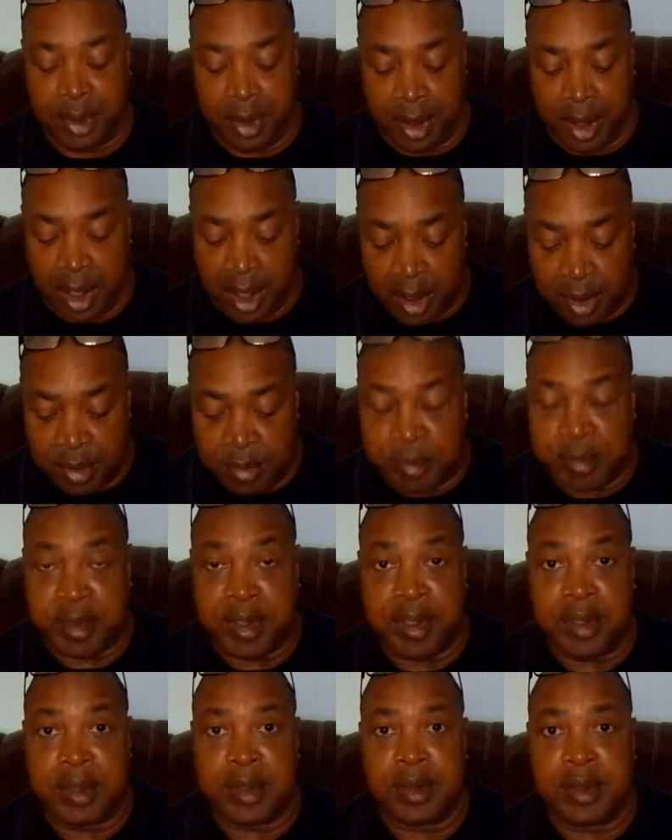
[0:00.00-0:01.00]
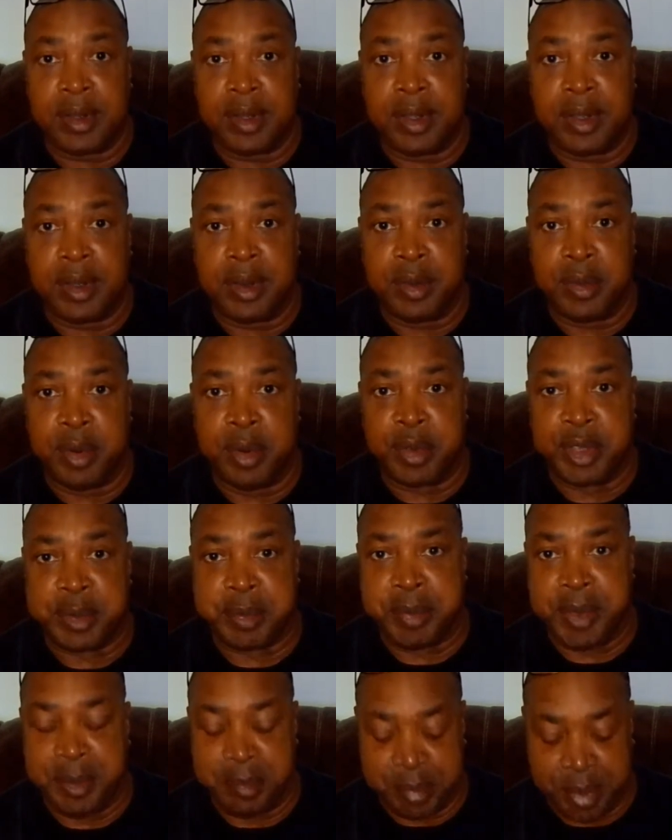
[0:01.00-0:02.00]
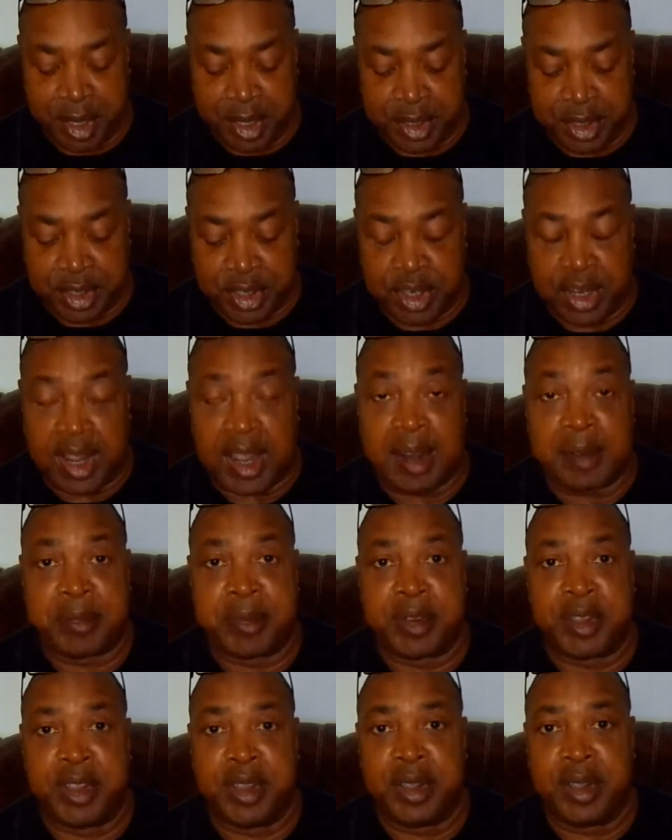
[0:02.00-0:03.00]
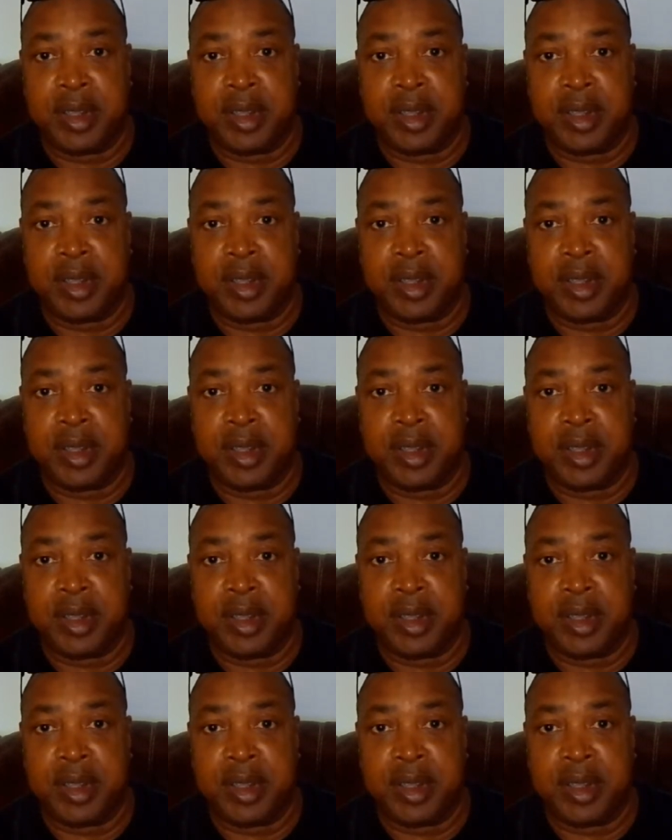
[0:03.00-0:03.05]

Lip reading: over what was being practiced in Africa